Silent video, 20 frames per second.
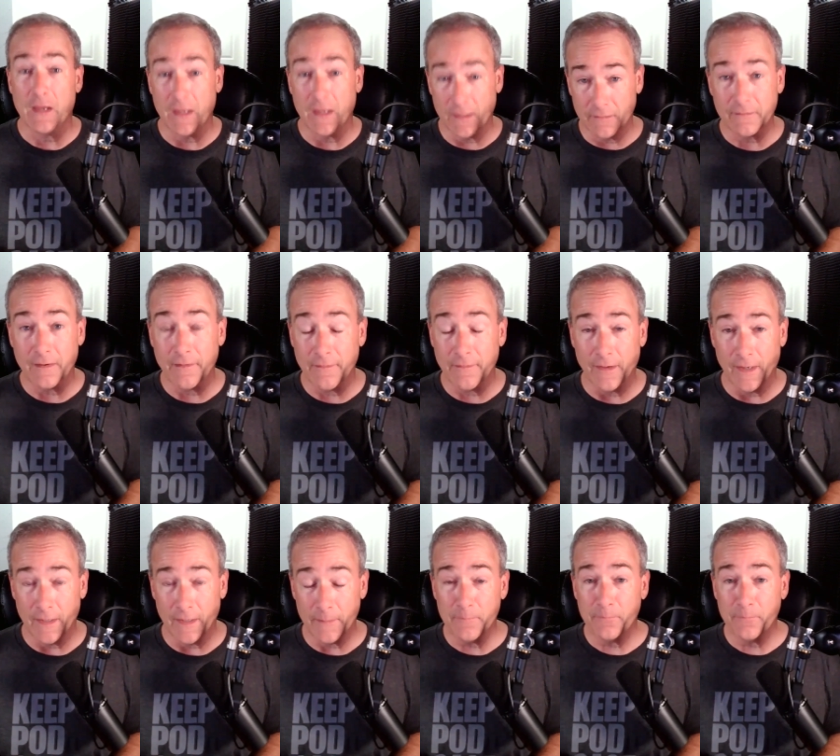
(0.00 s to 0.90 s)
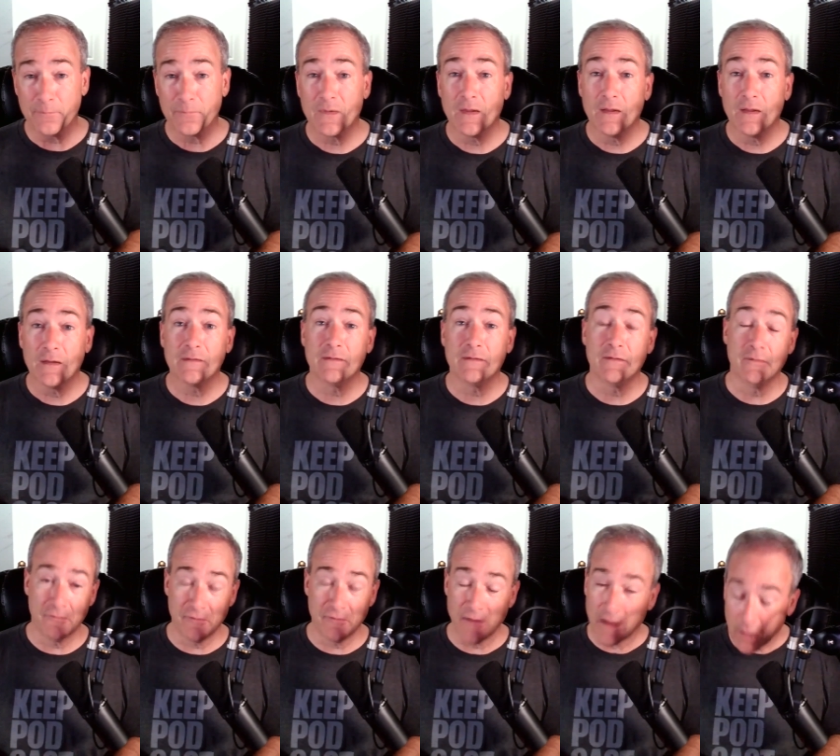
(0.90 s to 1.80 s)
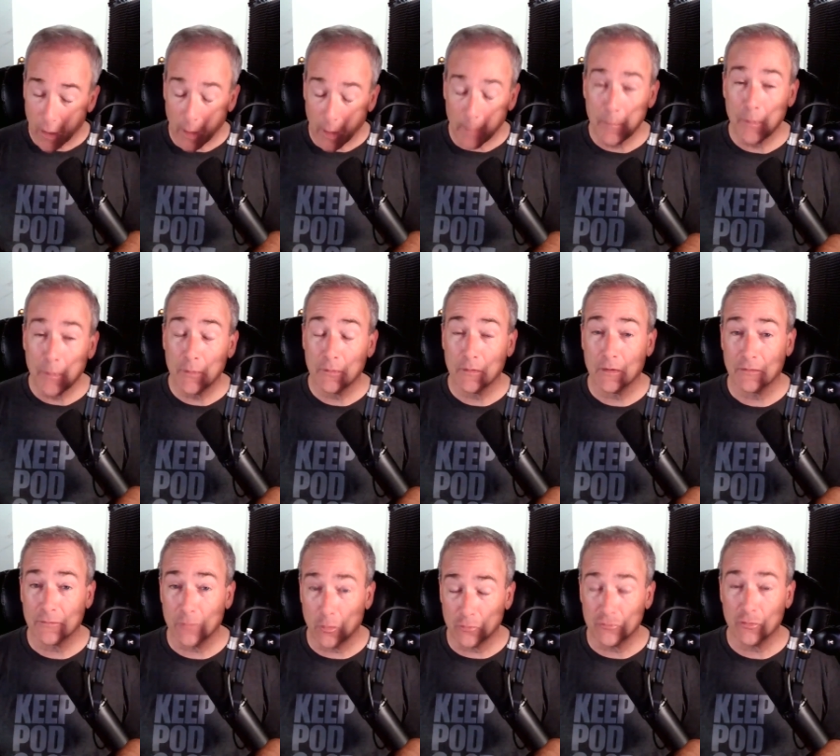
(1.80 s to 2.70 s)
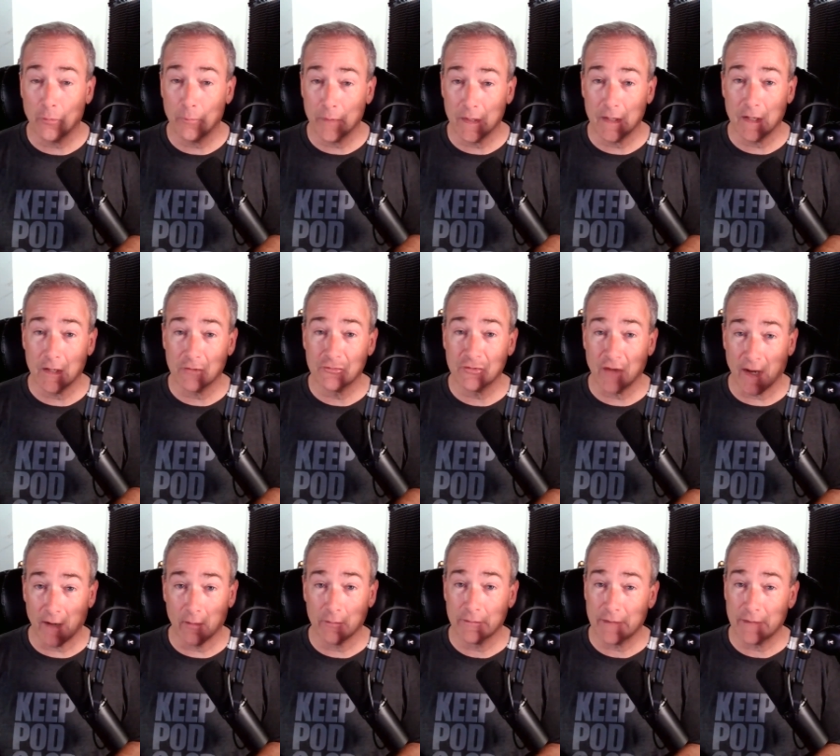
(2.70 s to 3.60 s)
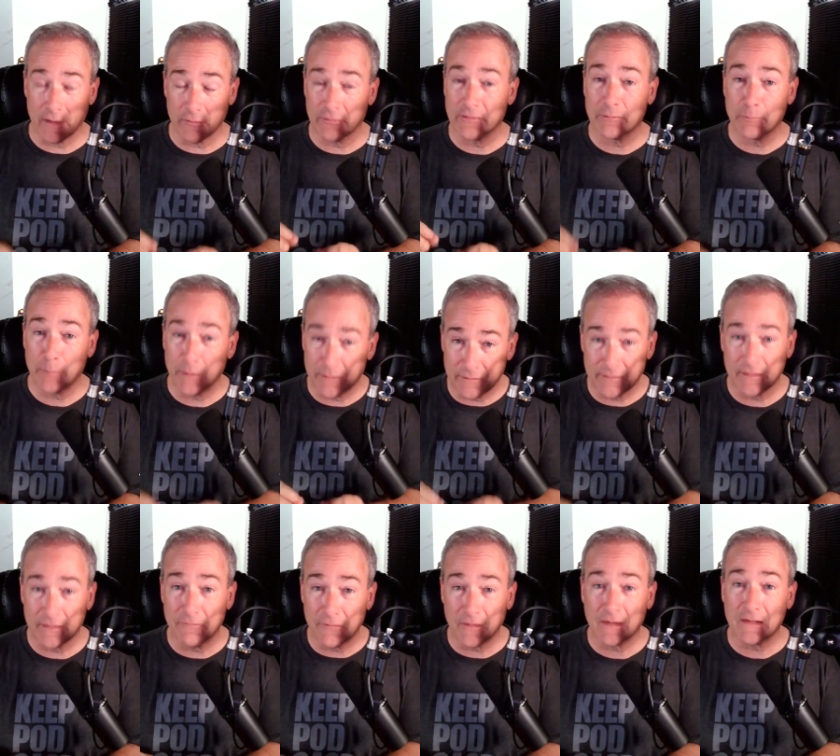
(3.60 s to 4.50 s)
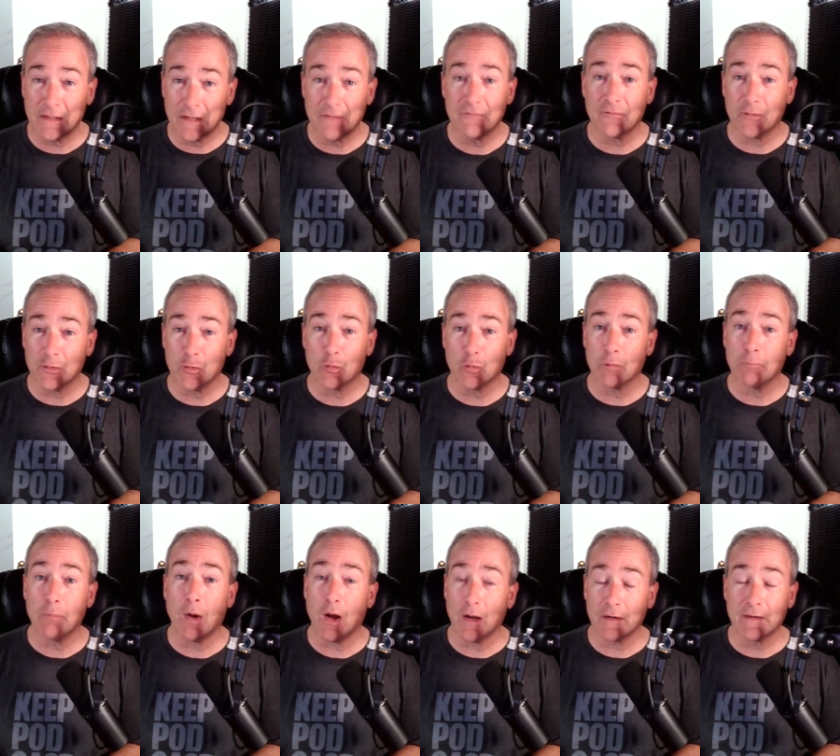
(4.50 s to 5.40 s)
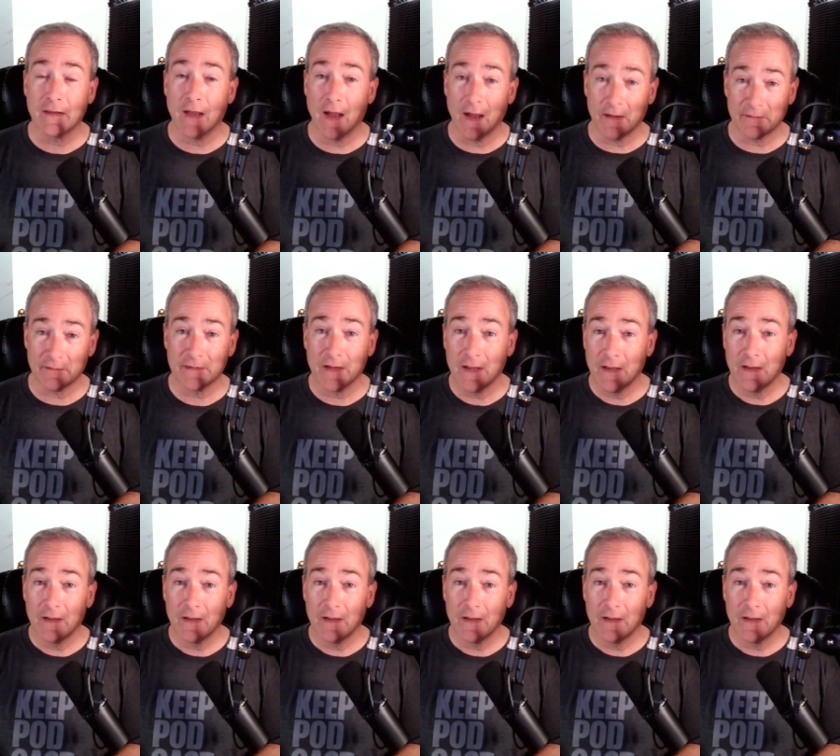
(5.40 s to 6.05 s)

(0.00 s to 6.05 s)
In time, develop social media channels that are specifically for your podcast